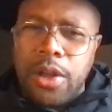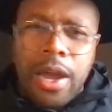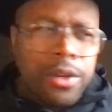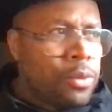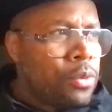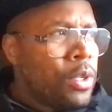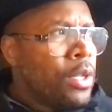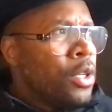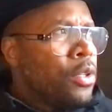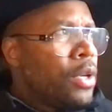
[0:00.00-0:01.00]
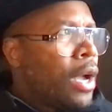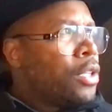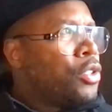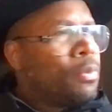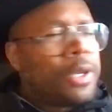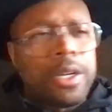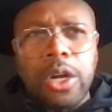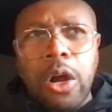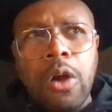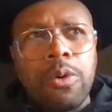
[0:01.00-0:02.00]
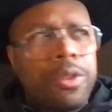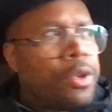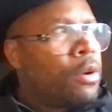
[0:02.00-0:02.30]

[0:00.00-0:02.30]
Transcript: How could you be in a car with